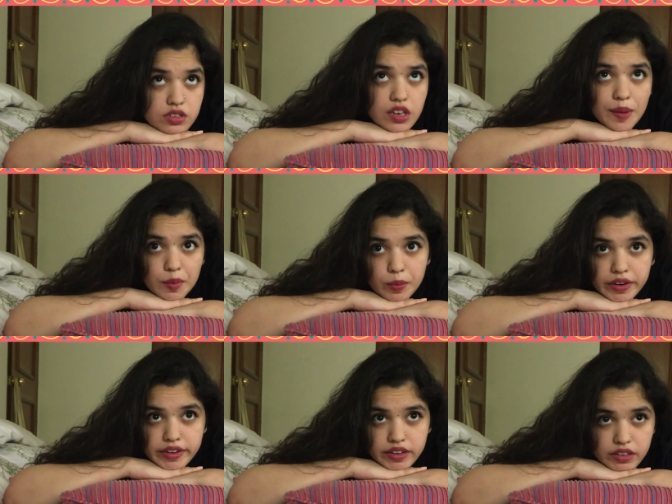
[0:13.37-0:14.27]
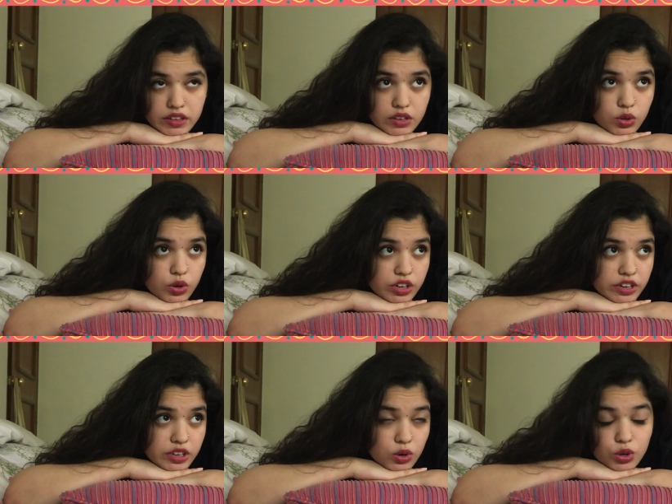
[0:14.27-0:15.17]
the capability, the
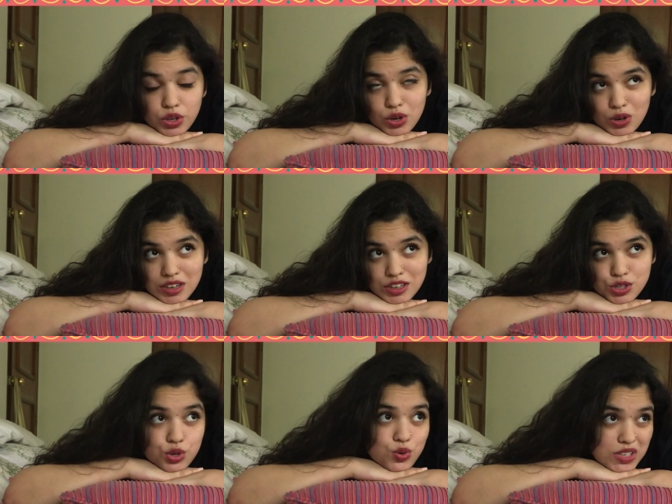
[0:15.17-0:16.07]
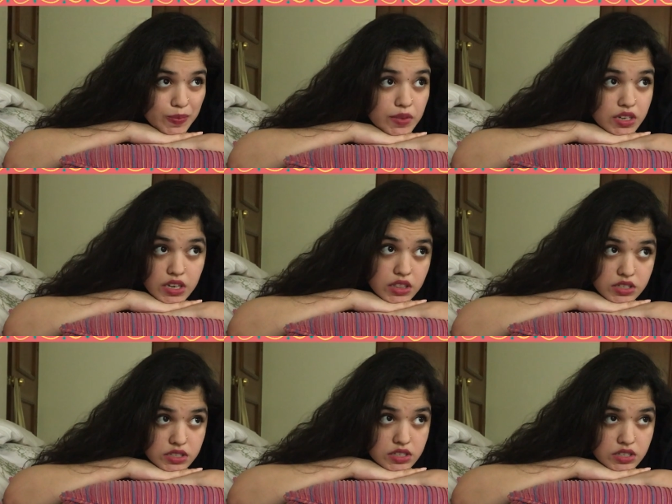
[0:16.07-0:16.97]
authority, or the knowledge to do something like
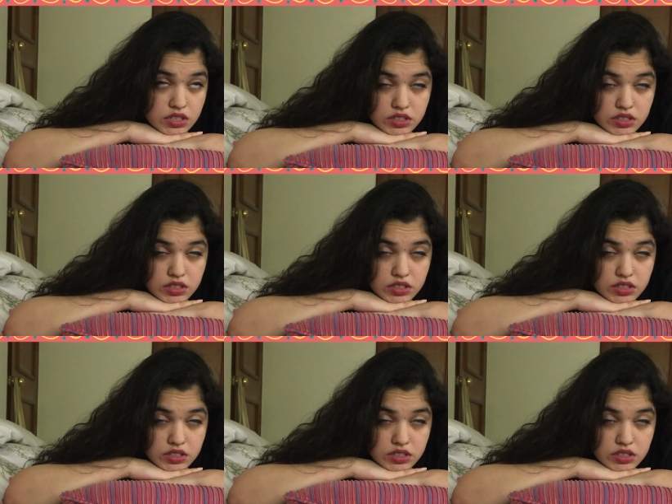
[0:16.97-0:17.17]
this.